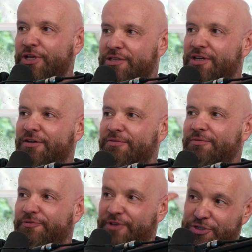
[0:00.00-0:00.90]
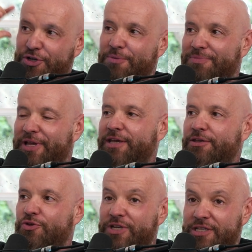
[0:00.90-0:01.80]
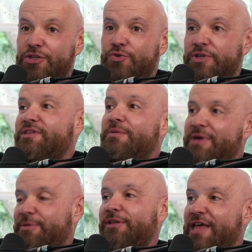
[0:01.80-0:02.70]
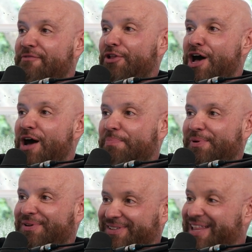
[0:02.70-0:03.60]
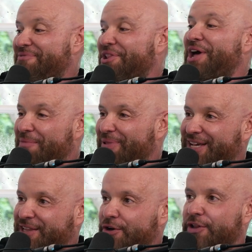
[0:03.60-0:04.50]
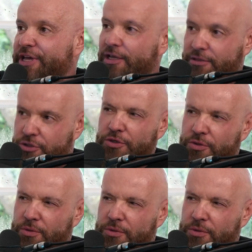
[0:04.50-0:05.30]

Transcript: need to fix your, like, you need to maybe level up, like literally to...